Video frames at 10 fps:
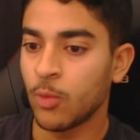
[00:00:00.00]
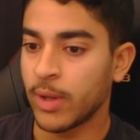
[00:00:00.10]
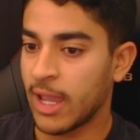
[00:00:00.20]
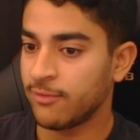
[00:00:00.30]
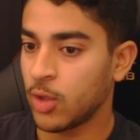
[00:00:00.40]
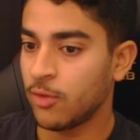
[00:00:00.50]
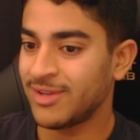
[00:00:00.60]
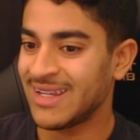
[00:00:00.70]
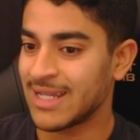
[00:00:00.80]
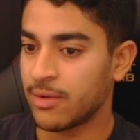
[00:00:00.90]
We have low of
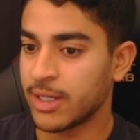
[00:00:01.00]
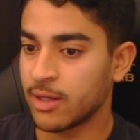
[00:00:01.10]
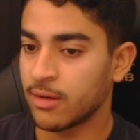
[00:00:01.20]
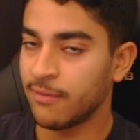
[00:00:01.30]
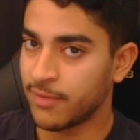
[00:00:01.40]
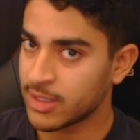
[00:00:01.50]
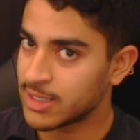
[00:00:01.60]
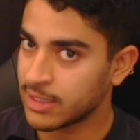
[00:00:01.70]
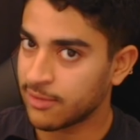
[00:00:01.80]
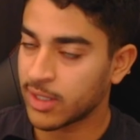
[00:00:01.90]
day down here, very
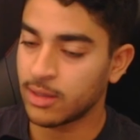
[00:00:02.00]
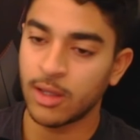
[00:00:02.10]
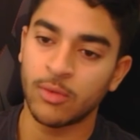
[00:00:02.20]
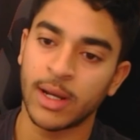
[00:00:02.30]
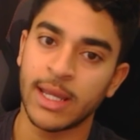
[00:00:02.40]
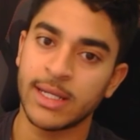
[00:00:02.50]
significant low, right?